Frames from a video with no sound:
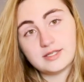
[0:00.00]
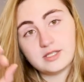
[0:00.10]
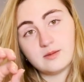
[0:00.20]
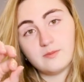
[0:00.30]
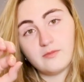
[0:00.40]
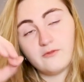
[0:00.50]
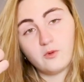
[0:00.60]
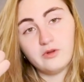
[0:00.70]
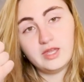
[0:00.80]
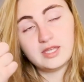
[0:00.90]
system
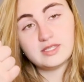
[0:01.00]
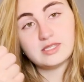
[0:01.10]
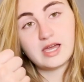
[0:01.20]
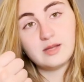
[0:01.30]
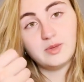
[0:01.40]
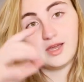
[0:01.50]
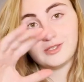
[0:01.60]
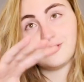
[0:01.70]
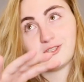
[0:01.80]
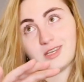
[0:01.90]
for the inside,
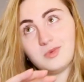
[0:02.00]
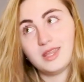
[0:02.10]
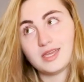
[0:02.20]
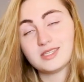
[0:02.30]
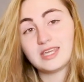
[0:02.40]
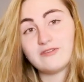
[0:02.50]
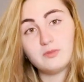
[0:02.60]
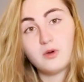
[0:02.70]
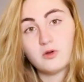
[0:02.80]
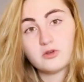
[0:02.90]
because there's going to be like 7
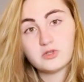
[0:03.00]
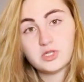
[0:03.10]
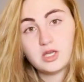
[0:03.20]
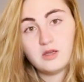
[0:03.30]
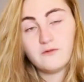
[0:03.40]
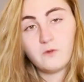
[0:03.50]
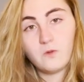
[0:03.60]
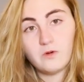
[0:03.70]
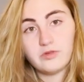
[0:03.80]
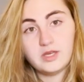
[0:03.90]
motors
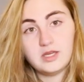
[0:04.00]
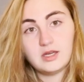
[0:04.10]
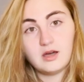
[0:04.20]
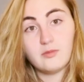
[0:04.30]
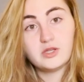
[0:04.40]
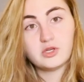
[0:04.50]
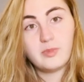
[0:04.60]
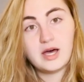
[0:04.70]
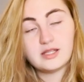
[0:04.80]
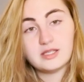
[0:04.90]
for the missile
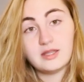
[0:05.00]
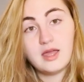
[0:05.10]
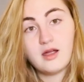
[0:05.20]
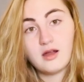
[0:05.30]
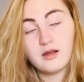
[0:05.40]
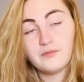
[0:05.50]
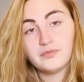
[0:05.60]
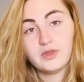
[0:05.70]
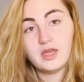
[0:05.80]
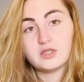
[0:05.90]
pods in there,
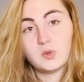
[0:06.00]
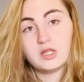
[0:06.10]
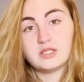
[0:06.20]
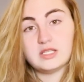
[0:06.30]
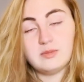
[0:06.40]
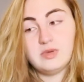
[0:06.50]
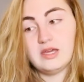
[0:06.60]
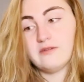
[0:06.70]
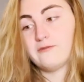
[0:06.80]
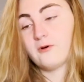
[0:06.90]
as well as the
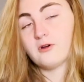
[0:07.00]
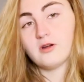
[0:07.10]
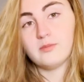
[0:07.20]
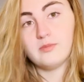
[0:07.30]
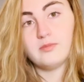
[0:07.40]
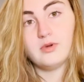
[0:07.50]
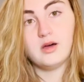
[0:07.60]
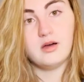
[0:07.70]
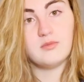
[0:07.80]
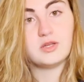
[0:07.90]
big forearm
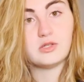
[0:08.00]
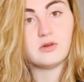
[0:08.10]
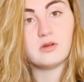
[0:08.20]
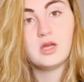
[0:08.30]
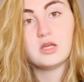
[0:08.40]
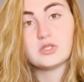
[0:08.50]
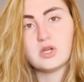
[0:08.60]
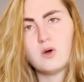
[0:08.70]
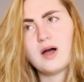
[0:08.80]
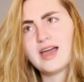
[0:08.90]
missile.
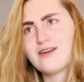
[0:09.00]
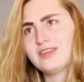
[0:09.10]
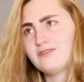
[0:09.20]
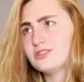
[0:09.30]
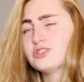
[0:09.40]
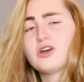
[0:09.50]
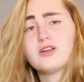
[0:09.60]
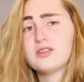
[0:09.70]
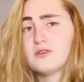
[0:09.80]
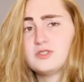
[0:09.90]
So I haven't even
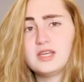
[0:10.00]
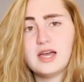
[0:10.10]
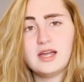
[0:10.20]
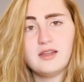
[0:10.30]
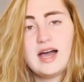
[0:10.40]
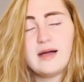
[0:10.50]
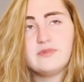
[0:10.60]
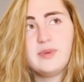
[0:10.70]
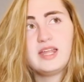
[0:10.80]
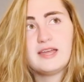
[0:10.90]
started those yet. I'm
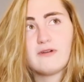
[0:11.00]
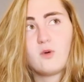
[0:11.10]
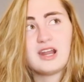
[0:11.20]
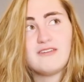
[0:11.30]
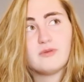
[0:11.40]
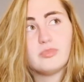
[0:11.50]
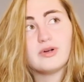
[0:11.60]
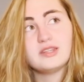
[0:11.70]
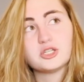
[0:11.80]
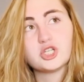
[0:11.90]
debating if I wanna even
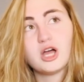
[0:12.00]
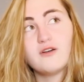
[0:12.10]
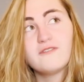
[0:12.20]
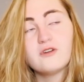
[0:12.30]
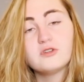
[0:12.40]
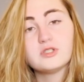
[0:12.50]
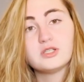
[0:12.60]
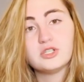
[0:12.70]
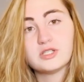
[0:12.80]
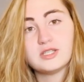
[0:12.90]
print the shell
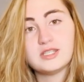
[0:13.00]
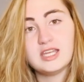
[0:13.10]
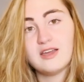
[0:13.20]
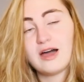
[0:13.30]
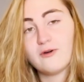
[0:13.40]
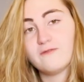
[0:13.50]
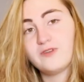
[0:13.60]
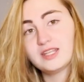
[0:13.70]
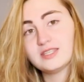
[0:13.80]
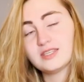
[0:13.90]
first, just to see how it
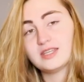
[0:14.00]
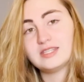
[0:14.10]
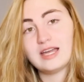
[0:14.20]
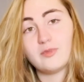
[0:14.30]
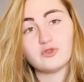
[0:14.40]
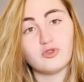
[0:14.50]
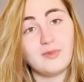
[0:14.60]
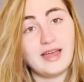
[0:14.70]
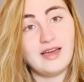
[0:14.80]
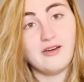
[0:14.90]
fits and see how much
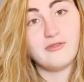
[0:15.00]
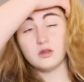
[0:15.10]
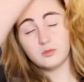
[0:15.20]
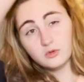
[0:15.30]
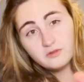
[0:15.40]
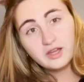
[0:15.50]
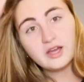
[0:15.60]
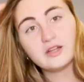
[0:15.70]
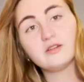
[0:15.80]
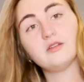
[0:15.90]
room I have. Moving
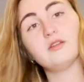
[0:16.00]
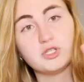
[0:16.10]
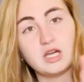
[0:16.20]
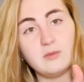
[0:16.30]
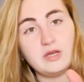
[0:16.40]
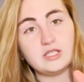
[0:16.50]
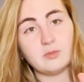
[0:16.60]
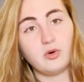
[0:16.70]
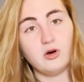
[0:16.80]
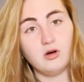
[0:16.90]
on, just got a
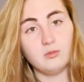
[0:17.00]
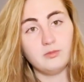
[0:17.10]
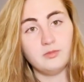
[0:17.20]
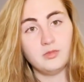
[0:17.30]
basic palm.